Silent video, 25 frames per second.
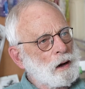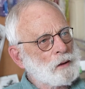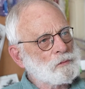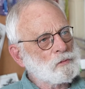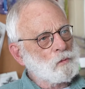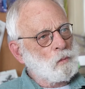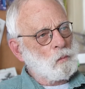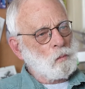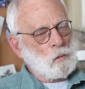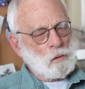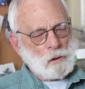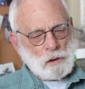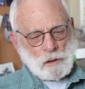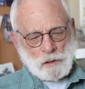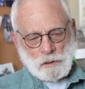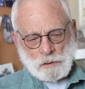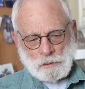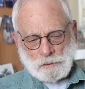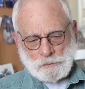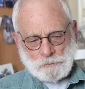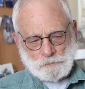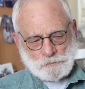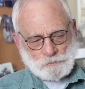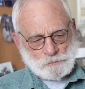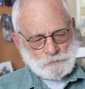on the
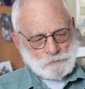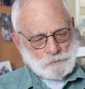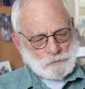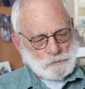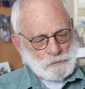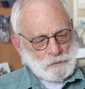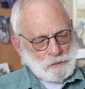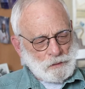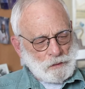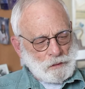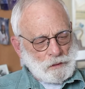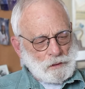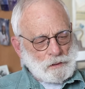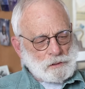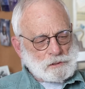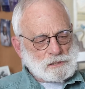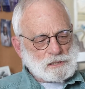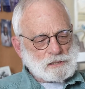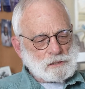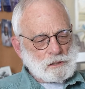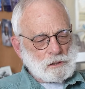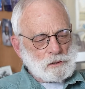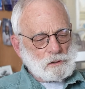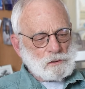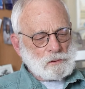wall.
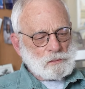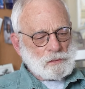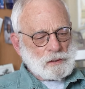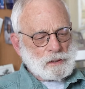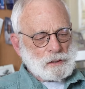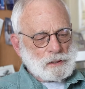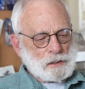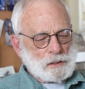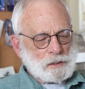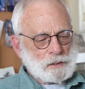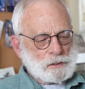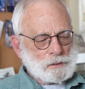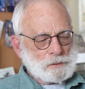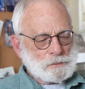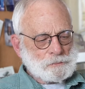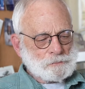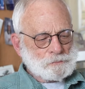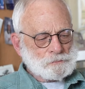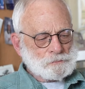So uh,